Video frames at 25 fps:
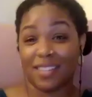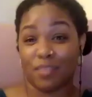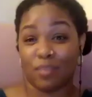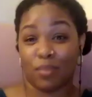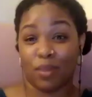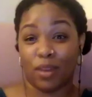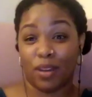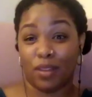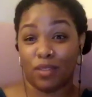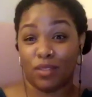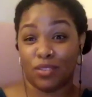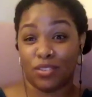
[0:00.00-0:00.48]

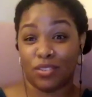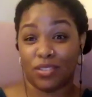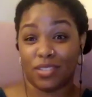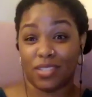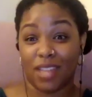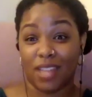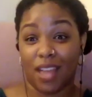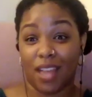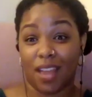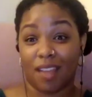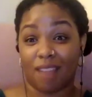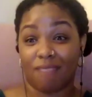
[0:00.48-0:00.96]
point it was just
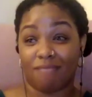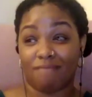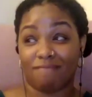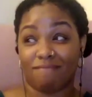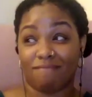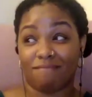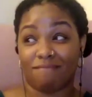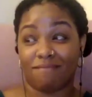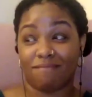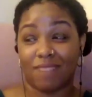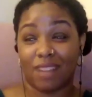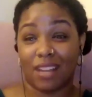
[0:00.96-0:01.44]
like,
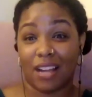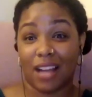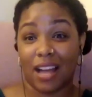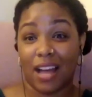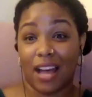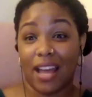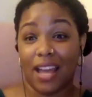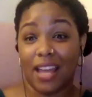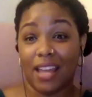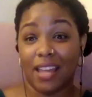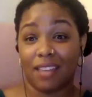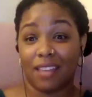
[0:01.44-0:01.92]

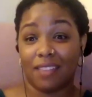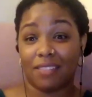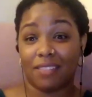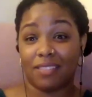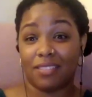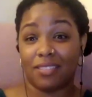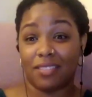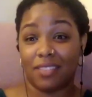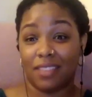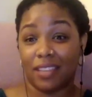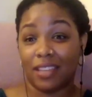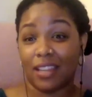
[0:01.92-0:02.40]
I
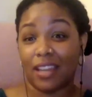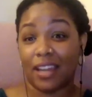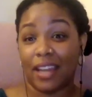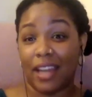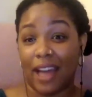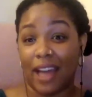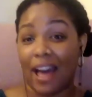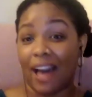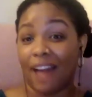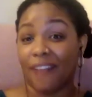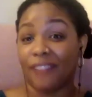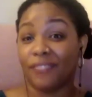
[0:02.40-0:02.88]
think I
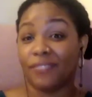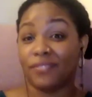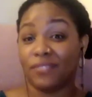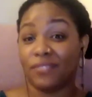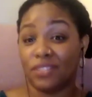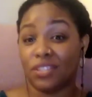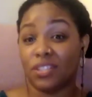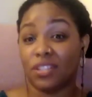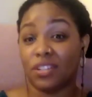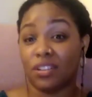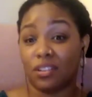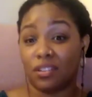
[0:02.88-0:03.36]
have
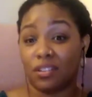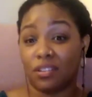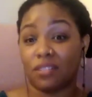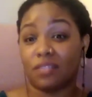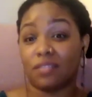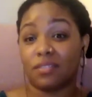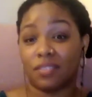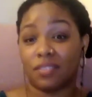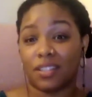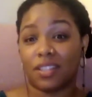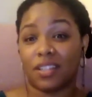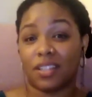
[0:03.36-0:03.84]

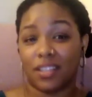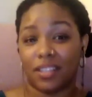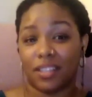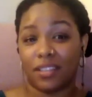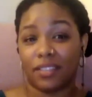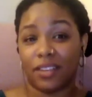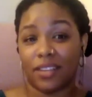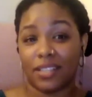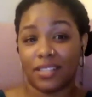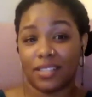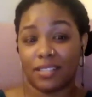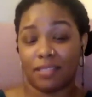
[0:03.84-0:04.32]
to, otherwise mm-hmm.